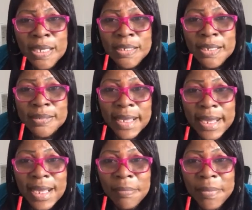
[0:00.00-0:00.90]
Yes,
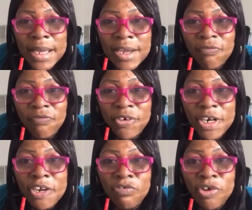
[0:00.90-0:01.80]
I am a
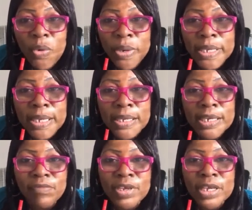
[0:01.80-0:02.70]
free, growing, and
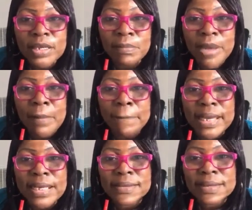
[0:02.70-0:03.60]
living my
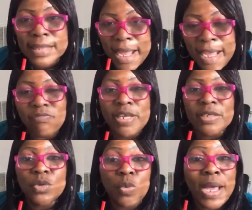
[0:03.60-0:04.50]
best life. That's
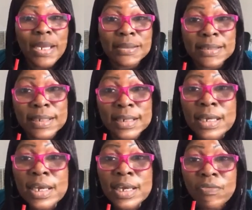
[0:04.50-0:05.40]
what Wiley said.
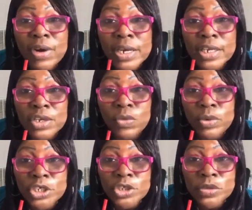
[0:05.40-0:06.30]
Ronnie Q, what
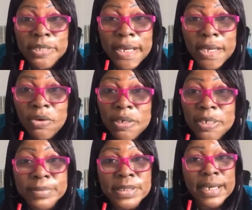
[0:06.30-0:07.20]
did you say on
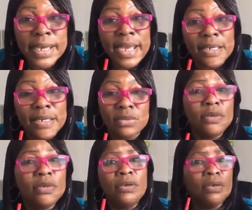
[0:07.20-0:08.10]
Lipstick Alley?
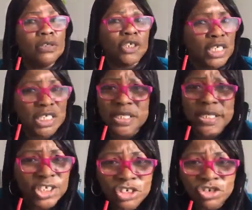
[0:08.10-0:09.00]
Ooh, Gigi said
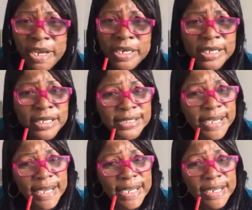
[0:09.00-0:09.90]
she's trying to get the
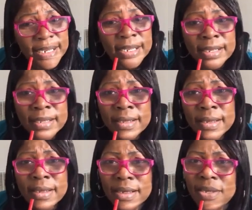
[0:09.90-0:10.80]
tea.
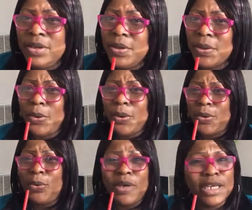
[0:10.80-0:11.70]

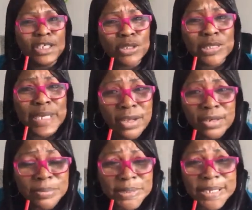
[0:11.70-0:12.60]
What did you say on
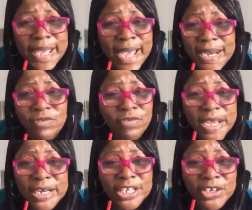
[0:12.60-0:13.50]
Lipstick Alley,
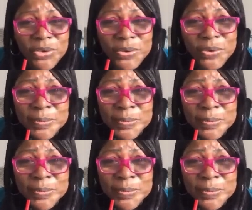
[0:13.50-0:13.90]
Ronnie Q?